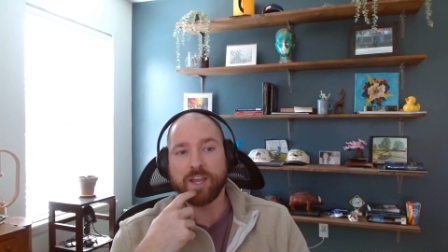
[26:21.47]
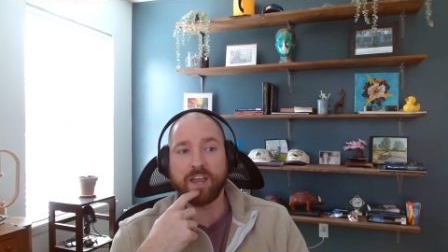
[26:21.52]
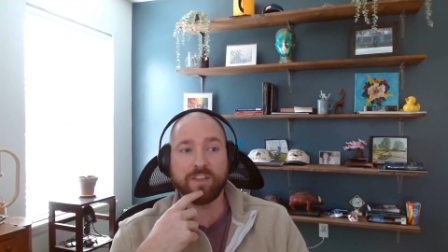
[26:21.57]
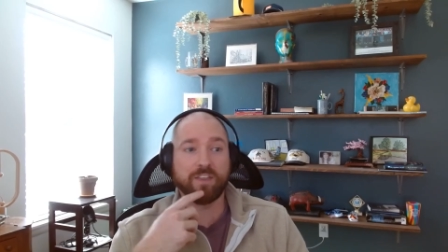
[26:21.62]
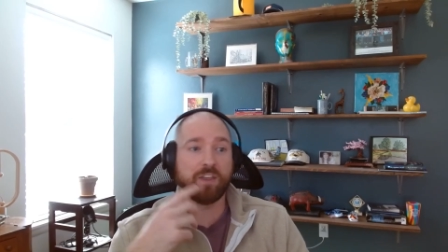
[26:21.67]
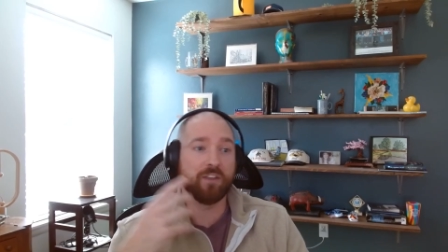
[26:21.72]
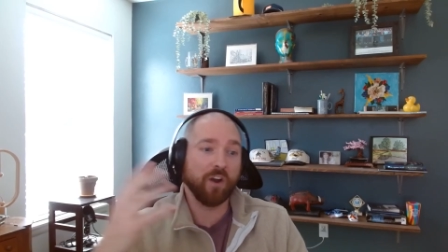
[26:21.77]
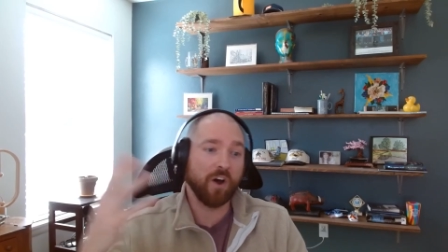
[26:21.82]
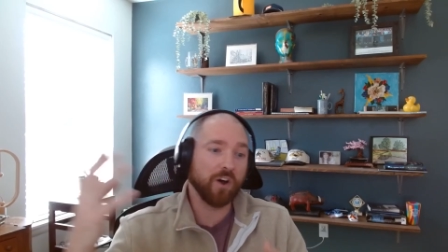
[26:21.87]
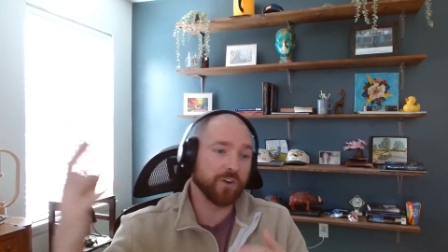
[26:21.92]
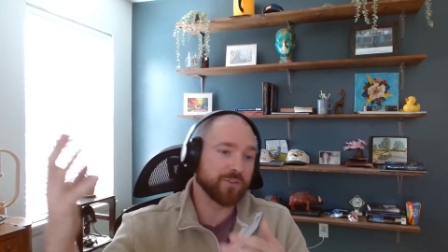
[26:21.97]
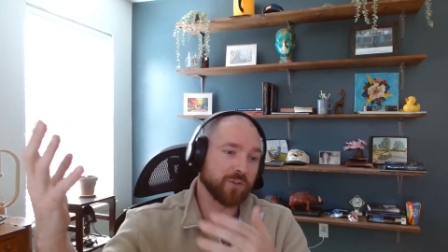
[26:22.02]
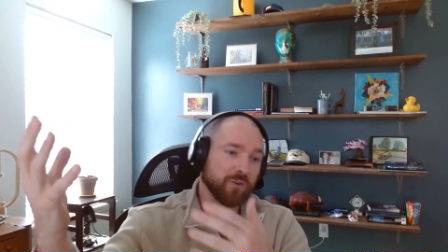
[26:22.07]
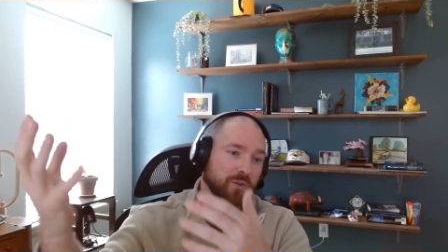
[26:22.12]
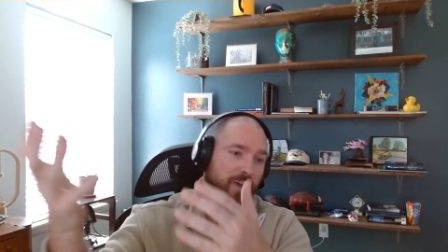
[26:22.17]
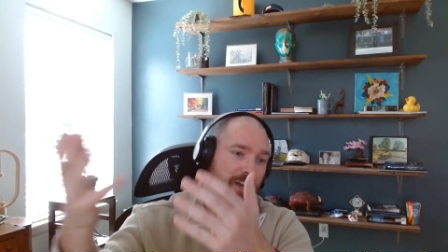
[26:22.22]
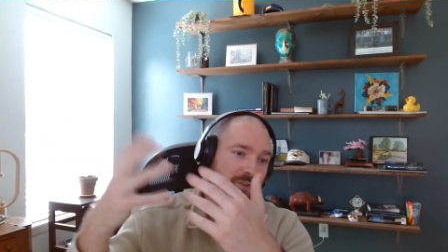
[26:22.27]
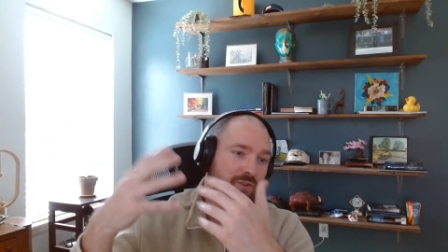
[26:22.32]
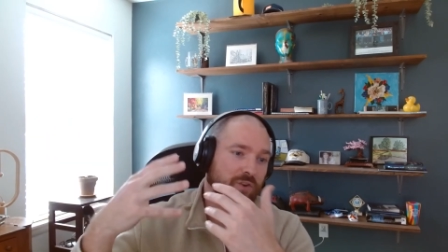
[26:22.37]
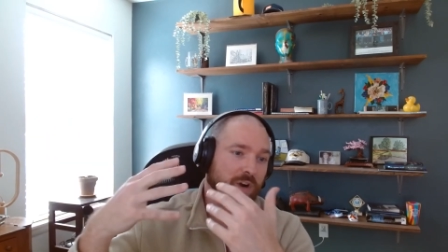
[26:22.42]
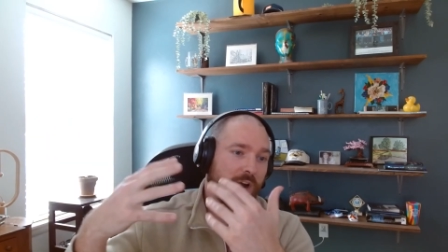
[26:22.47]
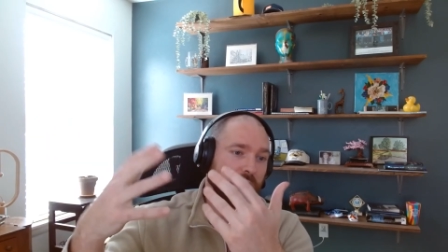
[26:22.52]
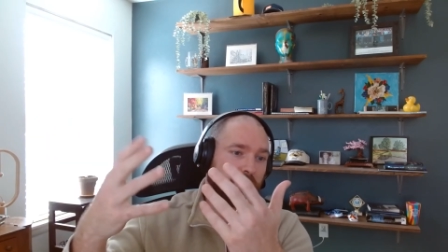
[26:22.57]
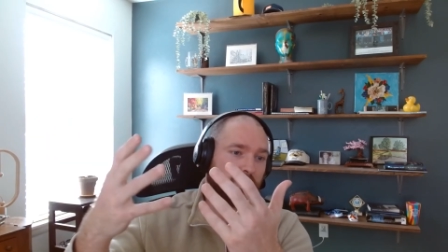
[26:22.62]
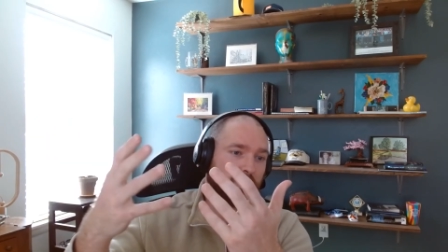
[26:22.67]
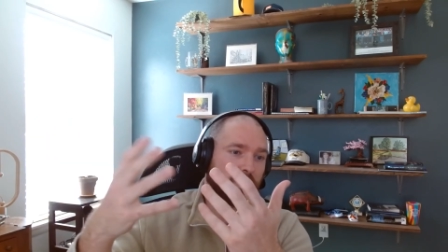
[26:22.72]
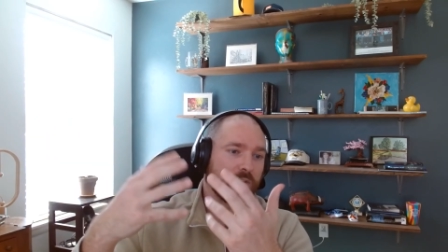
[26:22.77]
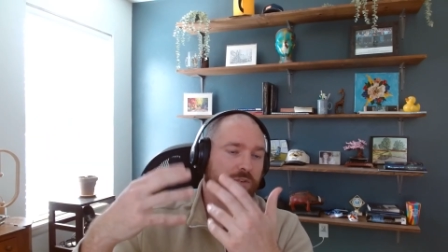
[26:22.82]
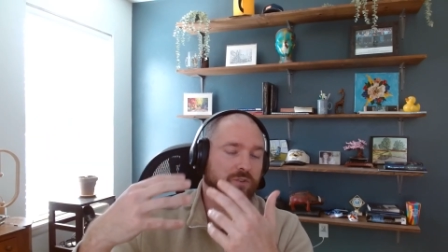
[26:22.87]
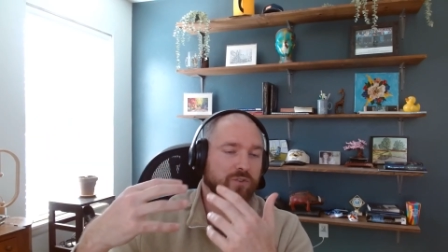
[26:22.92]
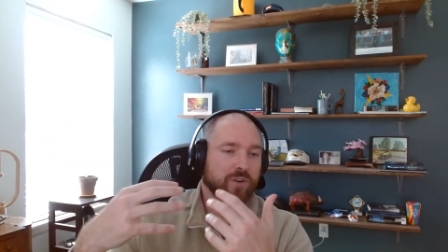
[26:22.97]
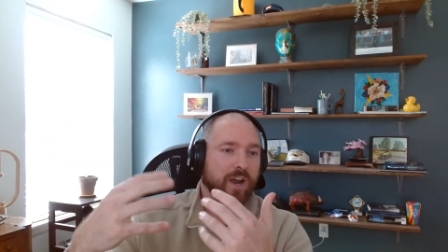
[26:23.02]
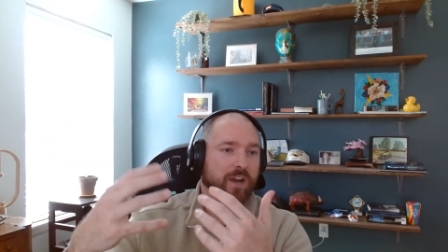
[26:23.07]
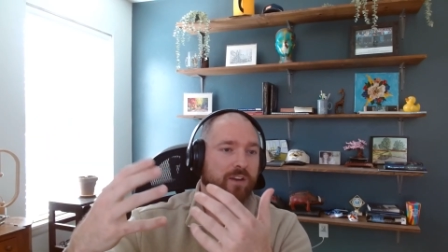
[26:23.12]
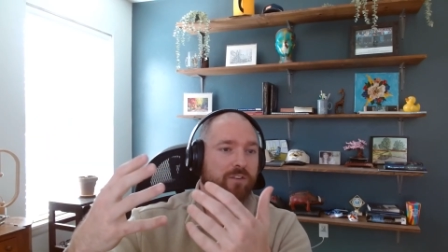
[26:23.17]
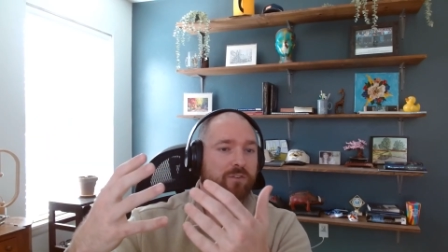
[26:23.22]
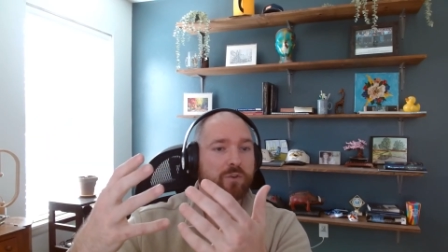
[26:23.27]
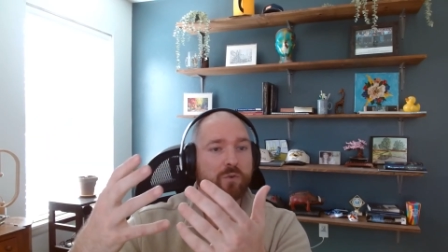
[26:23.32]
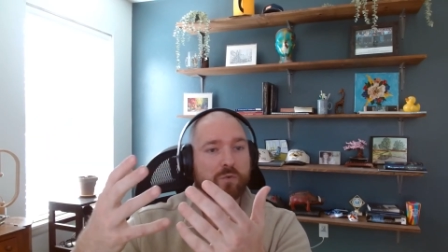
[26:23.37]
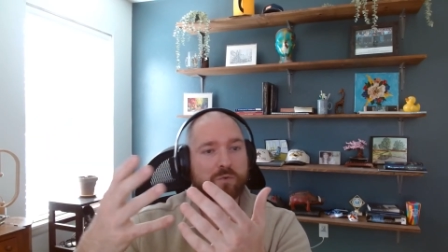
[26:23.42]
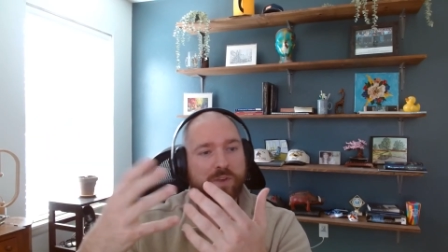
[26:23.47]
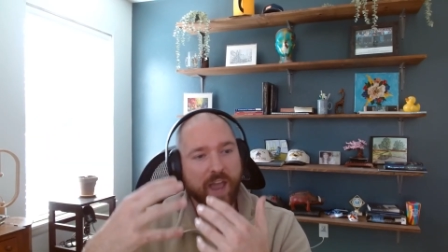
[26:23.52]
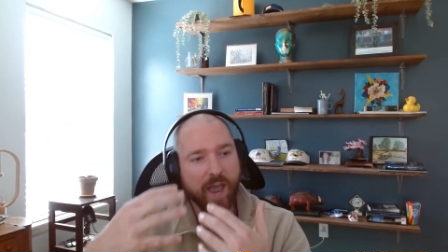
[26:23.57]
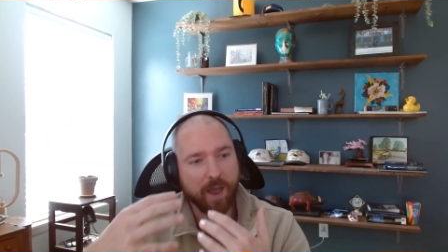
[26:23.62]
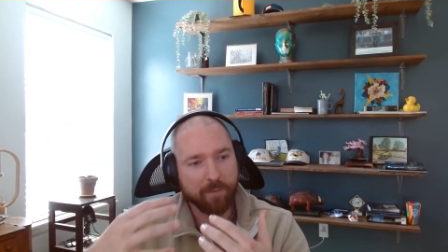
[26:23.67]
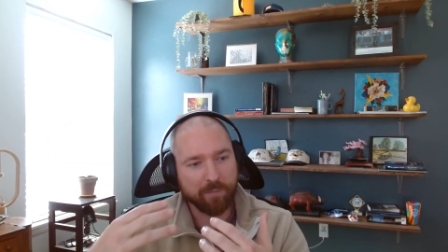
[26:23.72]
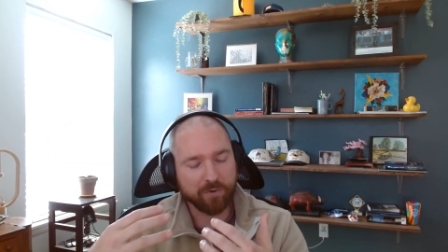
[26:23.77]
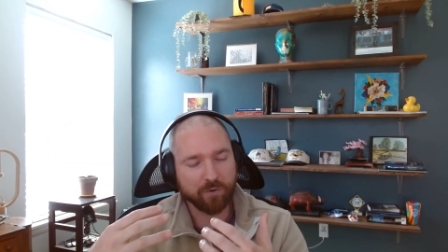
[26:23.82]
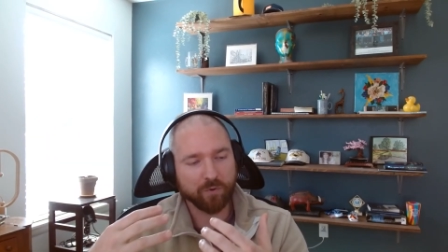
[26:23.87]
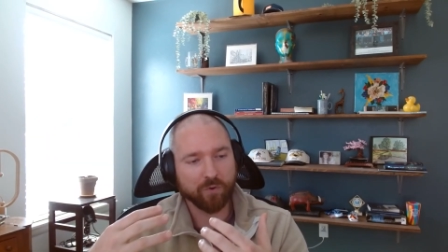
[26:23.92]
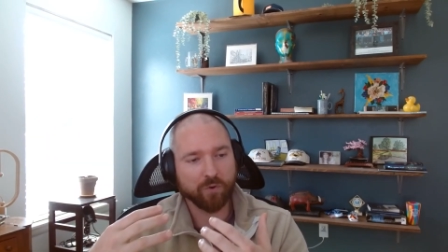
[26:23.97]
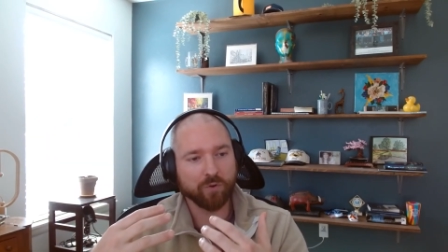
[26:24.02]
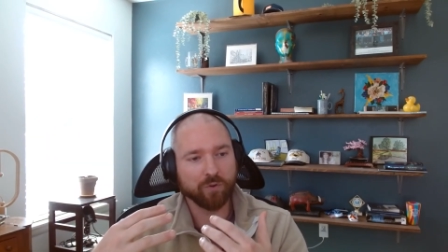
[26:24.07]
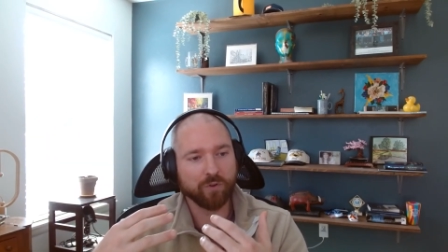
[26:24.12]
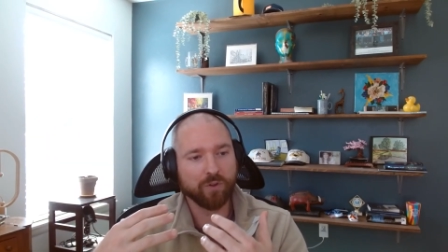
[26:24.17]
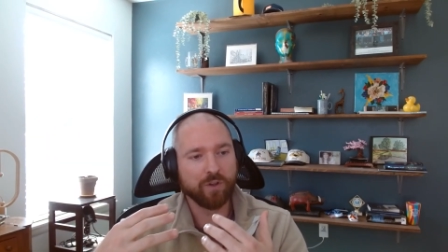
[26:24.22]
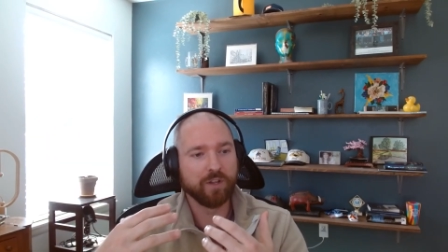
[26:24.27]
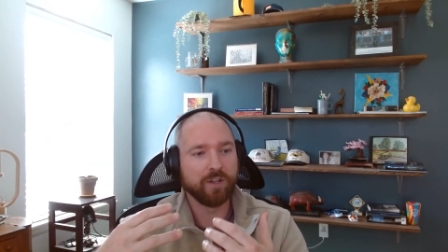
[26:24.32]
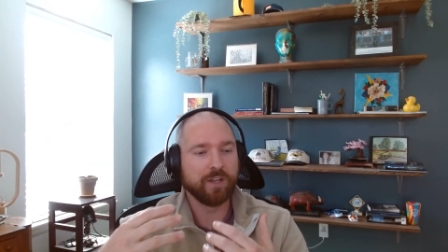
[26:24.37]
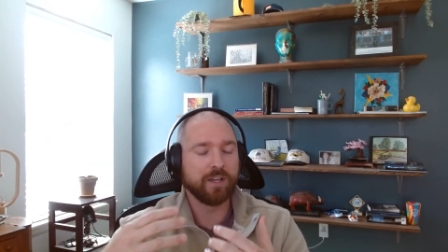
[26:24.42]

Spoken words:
and then also like trying to attract new capital